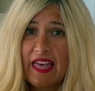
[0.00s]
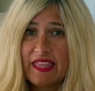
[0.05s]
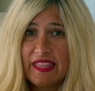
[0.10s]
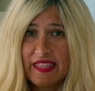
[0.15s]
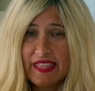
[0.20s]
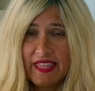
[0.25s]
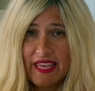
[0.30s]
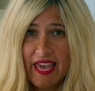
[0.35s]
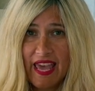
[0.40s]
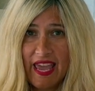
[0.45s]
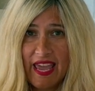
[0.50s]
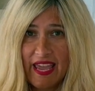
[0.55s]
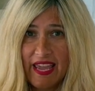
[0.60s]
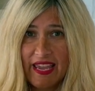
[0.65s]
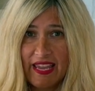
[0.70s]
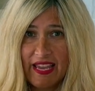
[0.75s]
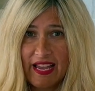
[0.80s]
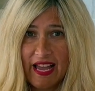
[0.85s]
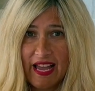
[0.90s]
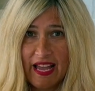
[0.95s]

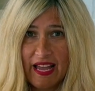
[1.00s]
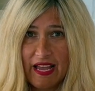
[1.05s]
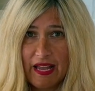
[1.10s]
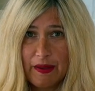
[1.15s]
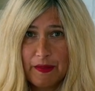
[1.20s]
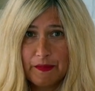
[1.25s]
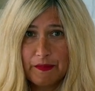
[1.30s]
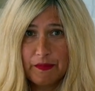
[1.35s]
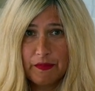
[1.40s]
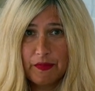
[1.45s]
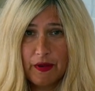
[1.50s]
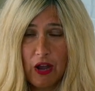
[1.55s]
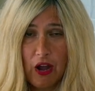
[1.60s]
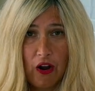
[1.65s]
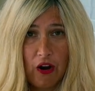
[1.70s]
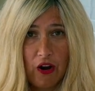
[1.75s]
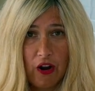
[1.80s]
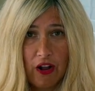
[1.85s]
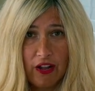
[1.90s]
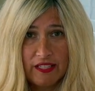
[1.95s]
They
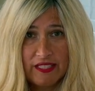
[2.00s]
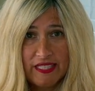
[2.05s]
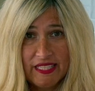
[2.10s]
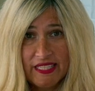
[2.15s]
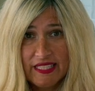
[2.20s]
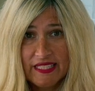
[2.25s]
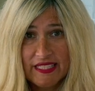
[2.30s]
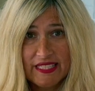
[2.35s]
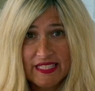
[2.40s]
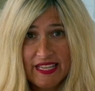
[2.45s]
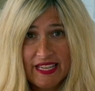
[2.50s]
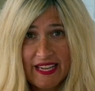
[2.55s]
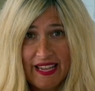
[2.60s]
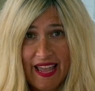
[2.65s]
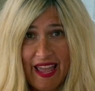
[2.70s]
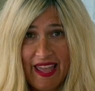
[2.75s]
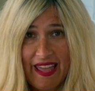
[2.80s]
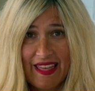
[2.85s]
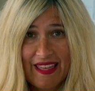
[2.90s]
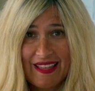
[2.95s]
are
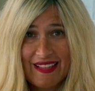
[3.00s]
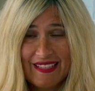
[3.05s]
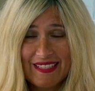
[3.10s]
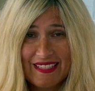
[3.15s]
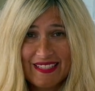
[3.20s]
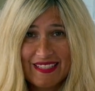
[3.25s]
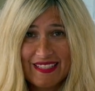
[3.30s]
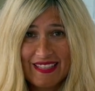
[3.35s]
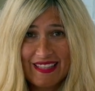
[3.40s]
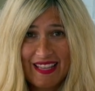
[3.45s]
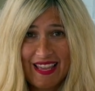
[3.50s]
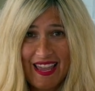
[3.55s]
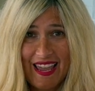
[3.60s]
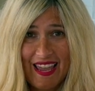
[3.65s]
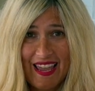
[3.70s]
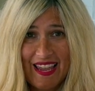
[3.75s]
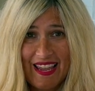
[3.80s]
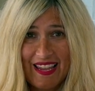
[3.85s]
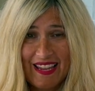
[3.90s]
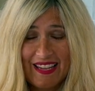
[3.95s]
autistic, and
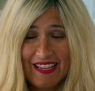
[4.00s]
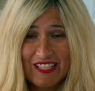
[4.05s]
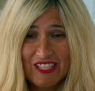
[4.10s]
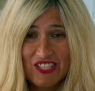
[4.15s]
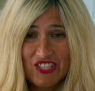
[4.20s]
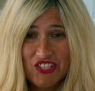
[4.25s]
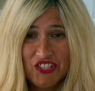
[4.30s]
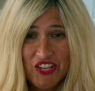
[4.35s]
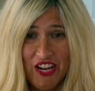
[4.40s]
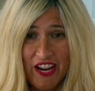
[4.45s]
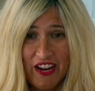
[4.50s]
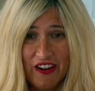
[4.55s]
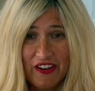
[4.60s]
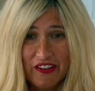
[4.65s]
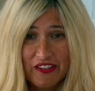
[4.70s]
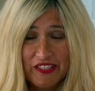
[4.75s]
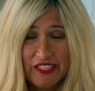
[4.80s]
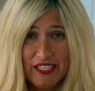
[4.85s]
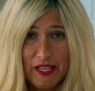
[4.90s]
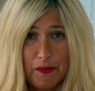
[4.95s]
they
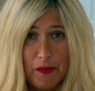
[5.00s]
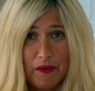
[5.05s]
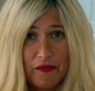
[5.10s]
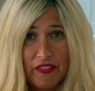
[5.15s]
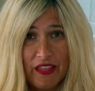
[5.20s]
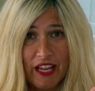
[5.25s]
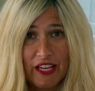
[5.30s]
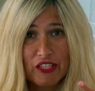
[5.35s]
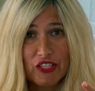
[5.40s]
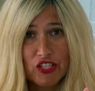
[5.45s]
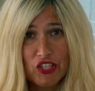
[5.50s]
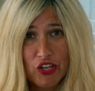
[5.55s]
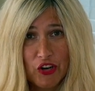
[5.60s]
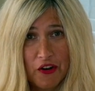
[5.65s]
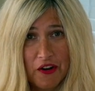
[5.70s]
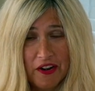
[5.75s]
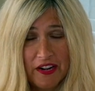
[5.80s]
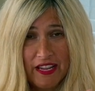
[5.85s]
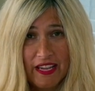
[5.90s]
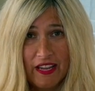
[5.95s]
share some of that
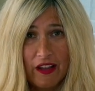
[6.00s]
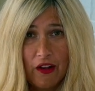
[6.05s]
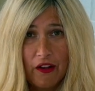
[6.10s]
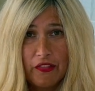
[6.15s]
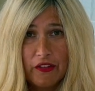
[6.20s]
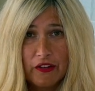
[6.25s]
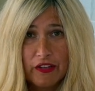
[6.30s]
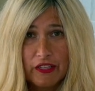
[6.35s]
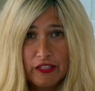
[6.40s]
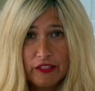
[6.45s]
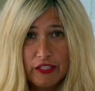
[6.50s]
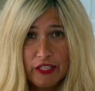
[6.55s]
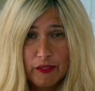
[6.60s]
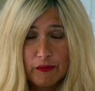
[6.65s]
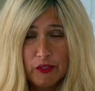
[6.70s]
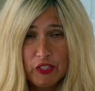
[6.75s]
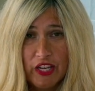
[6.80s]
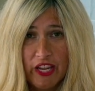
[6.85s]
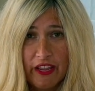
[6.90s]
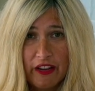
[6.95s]
journey on their
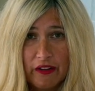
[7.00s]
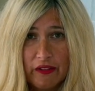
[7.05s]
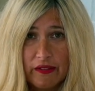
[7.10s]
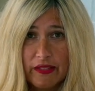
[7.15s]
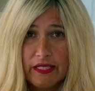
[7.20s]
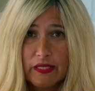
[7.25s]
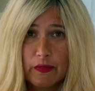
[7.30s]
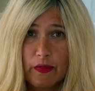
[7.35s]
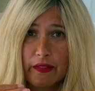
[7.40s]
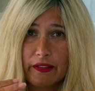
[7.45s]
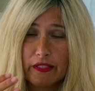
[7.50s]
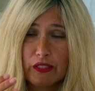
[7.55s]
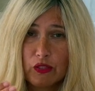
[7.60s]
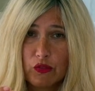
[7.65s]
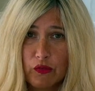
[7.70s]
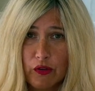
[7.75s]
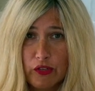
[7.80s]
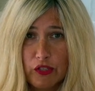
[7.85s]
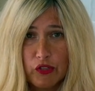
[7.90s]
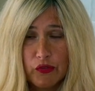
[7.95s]
YouTube channel, as well as
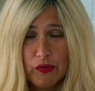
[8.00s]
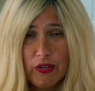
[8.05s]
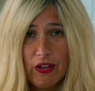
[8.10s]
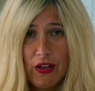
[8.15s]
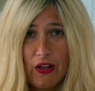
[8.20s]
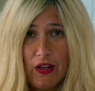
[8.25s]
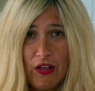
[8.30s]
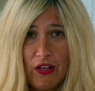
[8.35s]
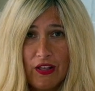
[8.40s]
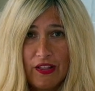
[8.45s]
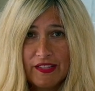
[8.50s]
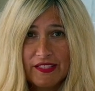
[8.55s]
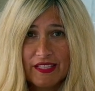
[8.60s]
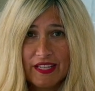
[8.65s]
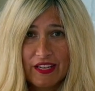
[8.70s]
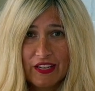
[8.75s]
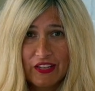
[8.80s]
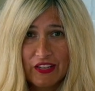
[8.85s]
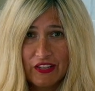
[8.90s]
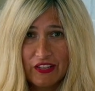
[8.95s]
grocery hauls
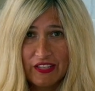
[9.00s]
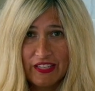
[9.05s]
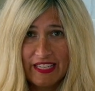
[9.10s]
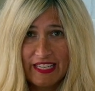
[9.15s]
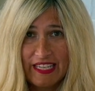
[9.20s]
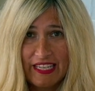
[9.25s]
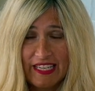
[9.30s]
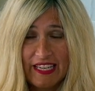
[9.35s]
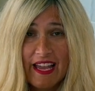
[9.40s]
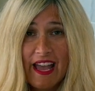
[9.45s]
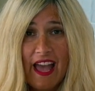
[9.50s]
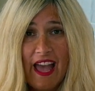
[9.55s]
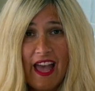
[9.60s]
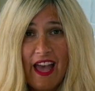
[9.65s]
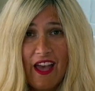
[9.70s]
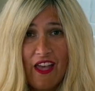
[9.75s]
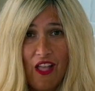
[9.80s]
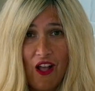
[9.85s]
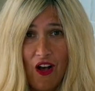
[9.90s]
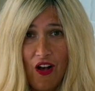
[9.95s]
and cooking
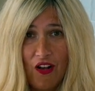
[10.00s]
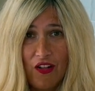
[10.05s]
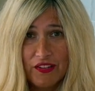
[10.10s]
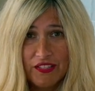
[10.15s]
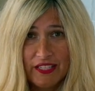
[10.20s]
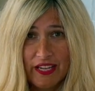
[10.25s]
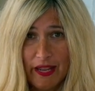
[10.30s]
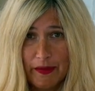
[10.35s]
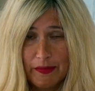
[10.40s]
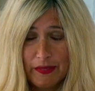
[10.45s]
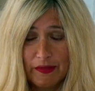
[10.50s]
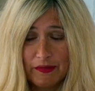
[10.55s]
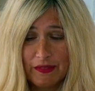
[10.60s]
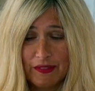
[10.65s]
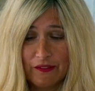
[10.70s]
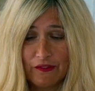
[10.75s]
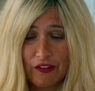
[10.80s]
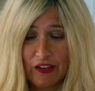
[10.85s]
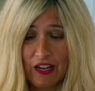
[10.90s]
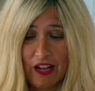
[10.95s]
and all types of
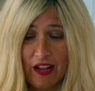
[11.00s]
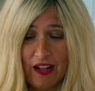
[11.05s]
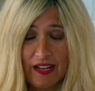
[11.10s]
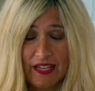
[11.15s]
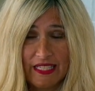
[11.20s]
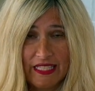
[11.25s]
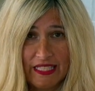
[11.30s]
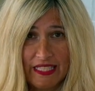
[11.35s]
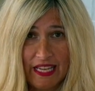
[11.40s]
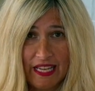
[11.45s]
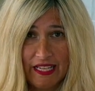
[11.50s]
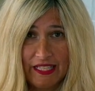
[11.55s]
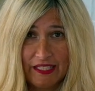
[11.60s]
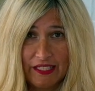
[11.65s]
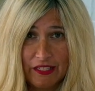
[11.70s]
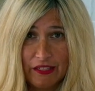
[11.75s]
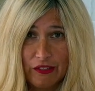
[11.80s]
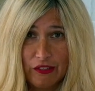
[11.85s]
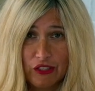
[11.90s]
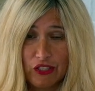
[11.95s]
different content,
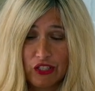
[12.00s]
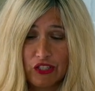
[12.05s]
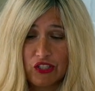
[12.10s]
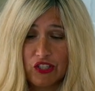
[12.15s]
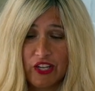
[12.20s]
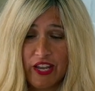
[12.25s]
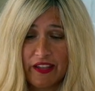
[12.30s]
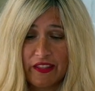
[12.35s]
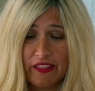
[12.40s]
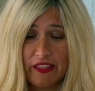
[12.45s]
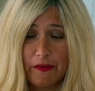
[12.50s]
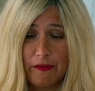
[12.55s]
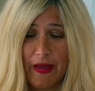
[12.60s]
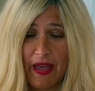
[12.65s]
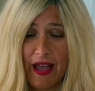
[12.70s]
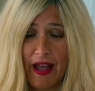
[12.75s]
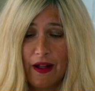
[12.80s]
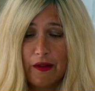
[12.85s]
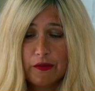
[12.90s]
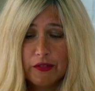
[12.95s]
so you should check them
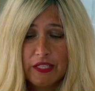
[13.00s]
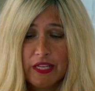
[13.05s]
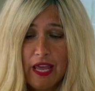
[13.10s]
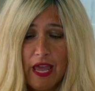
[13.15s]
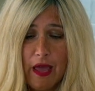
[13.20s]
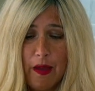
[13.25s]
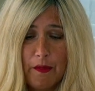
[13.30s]
out.